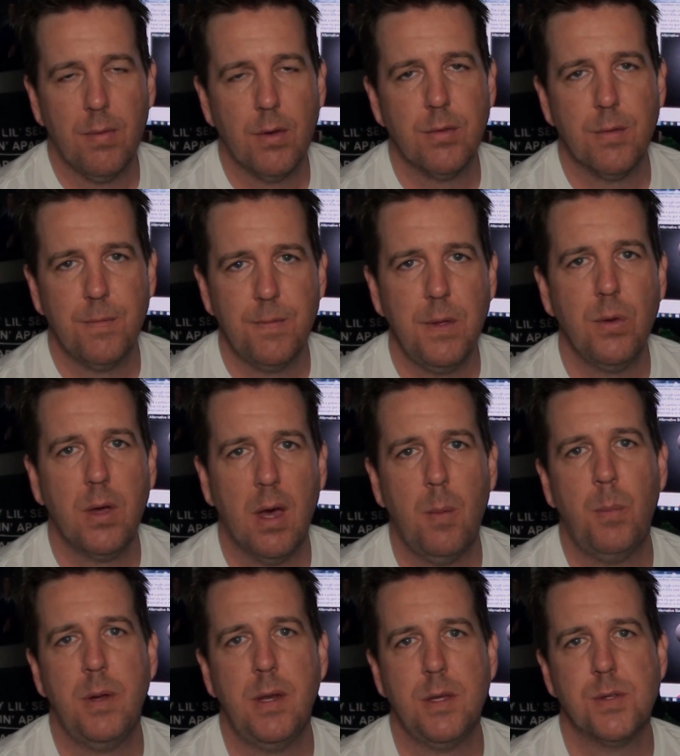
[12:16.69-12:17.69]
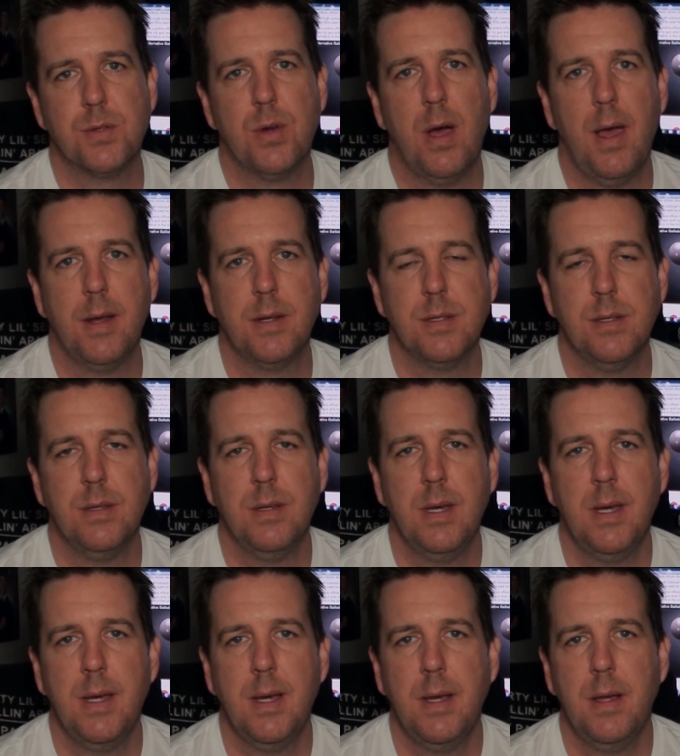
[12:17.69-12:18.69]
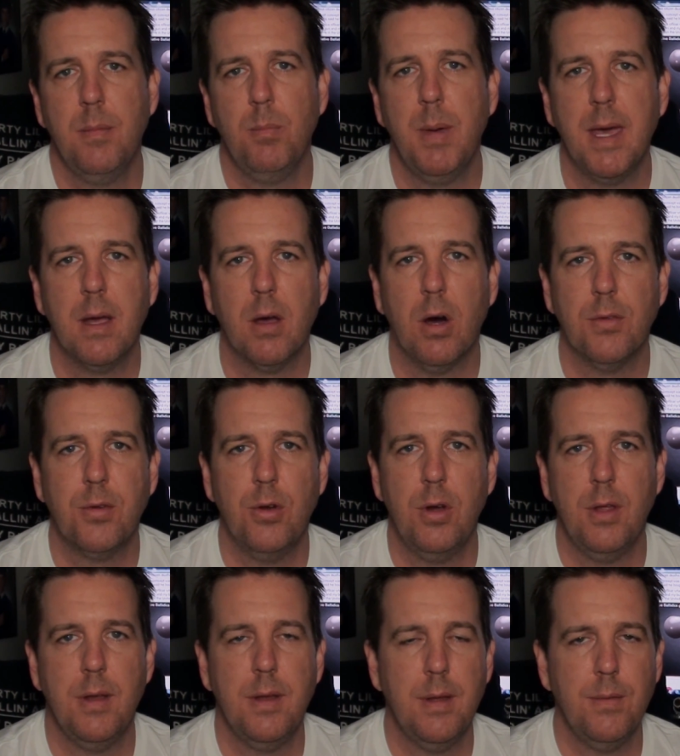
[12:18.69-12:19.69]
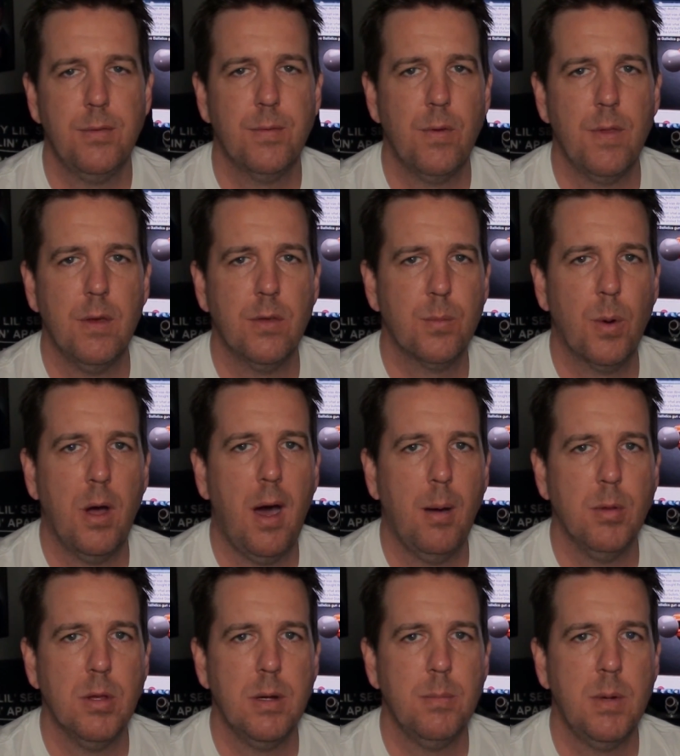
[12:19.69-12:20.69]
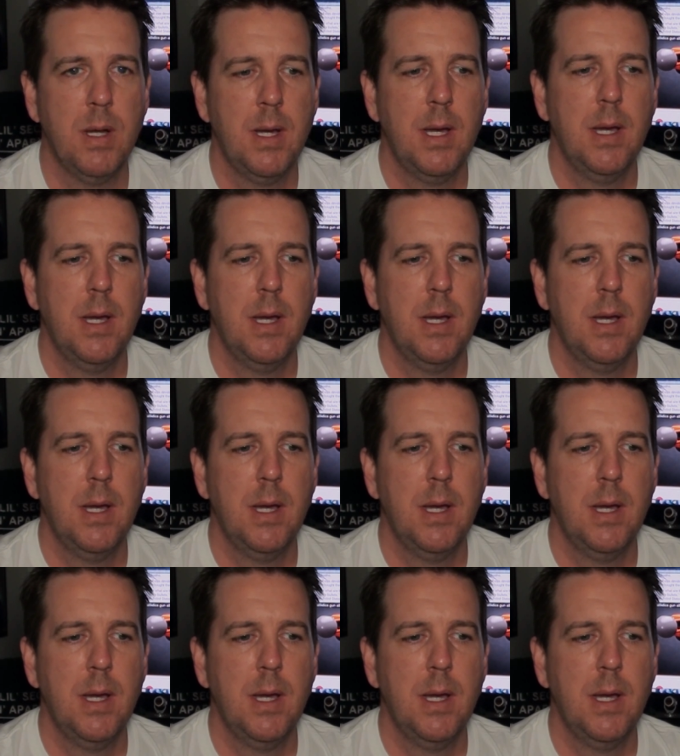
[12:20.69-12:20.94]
There's a few companies trying to make alternatives for this problem,